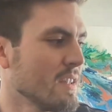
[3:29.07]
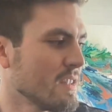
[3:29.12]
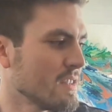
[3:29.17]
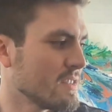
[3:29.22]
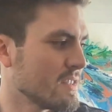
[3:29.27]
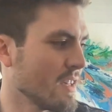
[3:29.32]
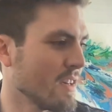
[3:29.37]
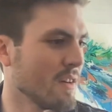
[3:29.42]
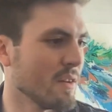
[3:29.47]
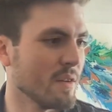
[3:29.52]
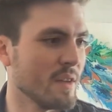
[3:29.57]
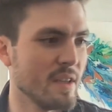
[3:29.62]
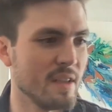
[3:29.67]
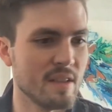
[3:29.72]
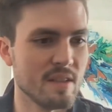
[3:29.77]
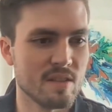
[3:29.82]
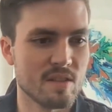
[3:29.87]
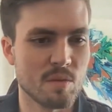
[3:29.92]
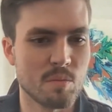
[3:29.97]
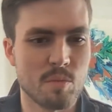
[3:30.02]
sell in
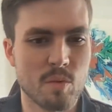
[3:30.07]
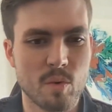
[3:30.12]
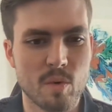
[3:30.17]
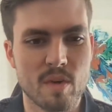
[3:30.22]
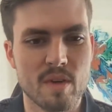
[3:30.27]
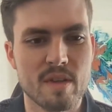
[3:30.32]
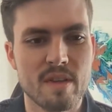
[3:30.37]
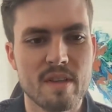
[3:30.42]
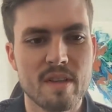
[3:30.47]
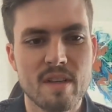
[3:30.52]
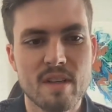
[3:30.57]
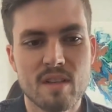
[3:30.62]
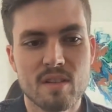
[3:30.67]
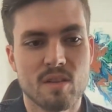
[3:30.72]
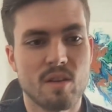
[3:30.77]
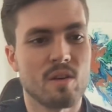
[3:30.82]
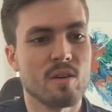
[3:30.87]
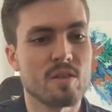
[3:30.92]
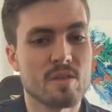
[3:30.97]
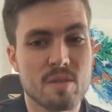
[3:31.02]
and support
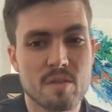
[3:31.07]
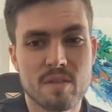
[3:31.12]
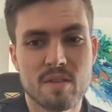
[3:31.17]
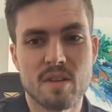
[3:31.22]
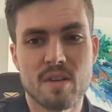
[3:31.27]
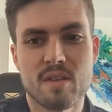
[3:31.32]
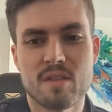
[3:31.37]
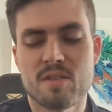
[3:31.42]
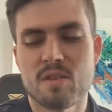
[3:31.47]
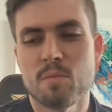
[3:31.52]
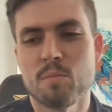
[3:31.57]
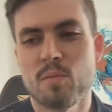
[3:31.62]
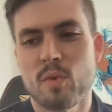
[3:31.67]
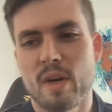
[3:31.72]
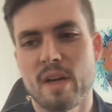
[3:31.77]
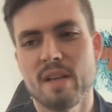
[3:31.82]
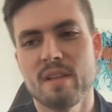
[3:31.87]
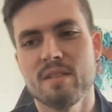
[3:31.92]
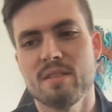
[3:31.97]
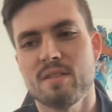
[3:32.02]
larger and larger
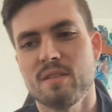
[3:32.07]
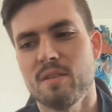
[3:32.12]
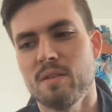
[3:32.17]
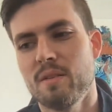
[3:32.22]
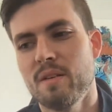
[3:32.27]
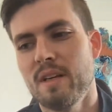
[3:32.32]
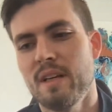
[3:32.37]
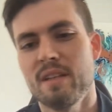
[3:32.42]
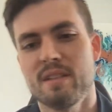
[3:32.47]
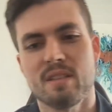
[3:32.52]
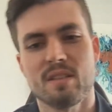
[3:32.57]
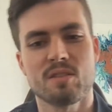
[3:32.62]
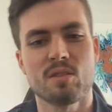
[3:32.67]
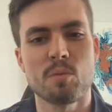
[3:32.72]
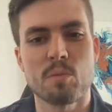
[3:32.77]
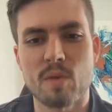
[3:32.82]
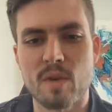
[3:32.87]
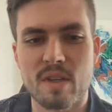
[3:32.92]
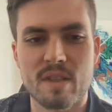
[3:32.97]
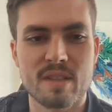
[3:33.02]
brands. So it's a
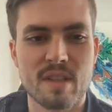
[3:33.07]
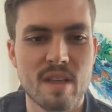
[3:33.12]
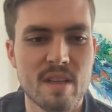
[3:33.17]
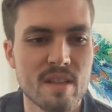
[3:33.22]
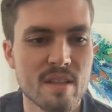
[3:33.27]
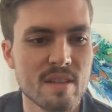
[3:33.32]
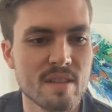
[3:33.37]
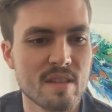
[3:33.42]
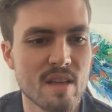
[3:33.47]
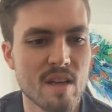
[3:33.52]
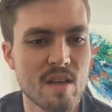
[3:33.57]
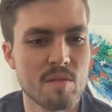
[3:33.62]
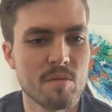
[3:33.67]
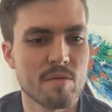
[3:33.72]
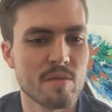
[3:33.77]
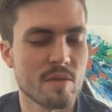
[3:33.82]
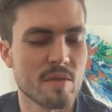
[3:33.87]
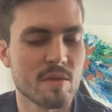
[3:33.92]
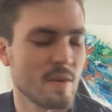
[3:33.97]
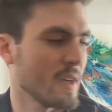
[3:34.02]
super exciting time
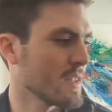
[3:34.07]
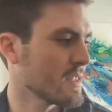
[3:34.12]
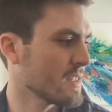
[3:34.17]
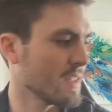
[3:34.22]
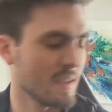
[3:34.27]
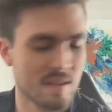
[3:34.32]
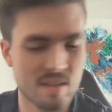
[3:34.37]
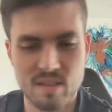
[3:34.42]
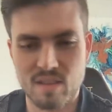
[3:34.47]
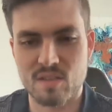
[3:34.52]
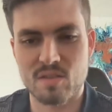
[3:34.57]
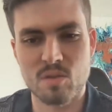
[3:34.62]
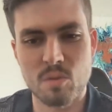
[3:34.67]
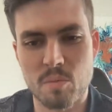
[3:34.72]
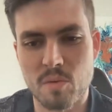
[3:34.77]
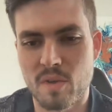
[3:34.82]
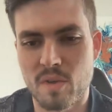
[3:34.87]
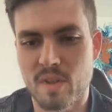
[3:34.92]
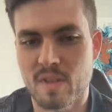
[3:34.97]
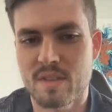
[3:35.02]
for us, and I think a
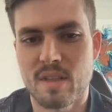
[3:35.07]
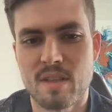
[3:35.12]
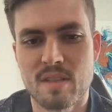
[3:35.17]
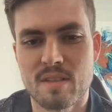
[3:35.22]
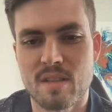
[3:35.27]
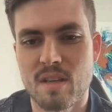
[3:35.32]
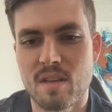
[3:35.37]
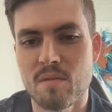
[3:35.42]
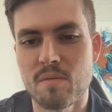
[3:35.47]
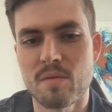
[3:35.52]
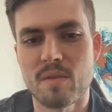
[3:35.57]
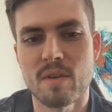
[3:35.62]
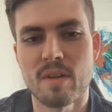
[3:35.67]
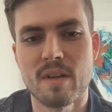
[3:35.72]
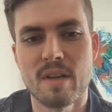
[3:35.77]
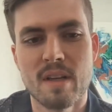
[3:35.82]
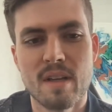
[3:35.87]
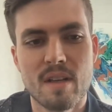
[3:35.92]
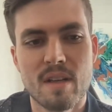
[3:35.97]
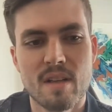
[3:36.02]
super exciting time
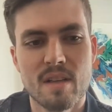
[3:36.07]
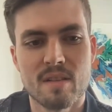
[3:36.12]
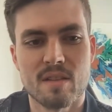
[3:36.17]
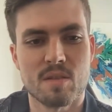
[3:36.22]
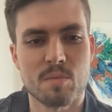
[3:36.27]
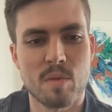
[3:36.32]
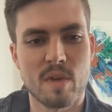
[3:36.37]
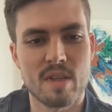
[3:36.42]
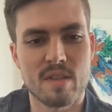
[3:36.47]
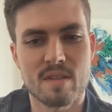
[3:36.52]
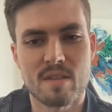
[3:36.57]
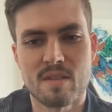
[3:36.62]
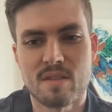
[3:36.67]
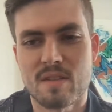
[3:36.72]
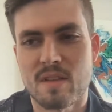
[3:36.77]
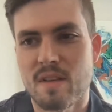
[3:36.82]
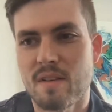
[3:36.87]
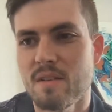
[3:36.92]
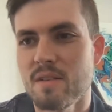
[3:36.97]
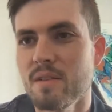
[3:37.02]
for the space in
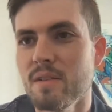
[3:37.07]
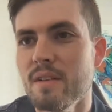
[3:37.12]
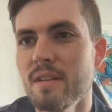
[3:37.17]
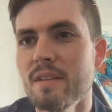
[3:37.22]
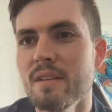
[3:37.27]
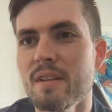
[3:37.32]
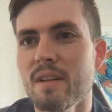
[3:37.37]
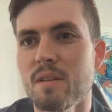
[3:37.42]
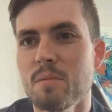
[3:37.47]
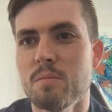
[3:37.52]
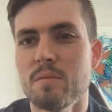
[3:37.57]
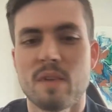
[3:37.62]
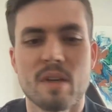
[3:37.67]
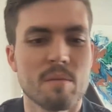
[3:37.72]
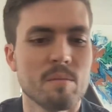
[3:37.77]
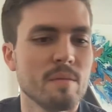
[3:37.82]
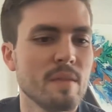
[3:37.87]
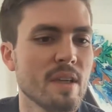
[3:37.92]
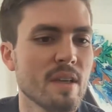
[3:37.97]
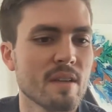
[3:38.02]
general. And
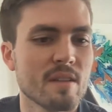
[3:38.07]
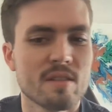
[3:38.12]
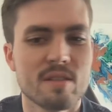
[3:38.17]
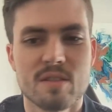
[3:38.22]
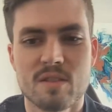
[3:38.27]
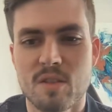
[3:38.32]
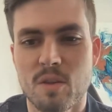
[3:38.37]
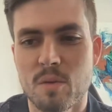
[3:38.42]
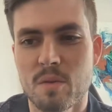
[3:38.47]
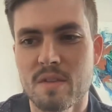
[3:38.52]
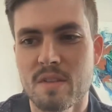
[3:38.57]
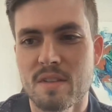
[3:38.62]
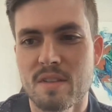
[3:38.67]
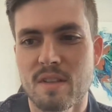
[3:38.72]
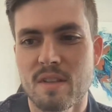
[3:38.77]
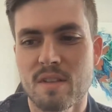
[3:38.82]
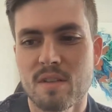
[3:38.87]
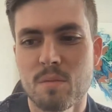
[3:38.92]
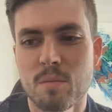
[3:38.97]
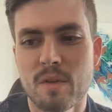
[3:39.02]
I'm stoked to
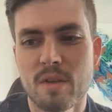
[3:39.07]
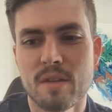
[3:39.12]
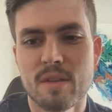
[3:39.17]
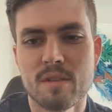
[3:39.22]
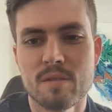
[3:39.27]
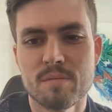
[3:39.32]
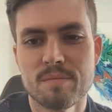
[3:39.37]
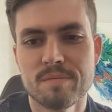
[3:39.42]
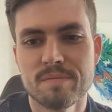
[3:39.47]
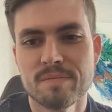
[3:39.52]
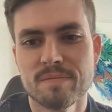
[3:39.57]
talk about it.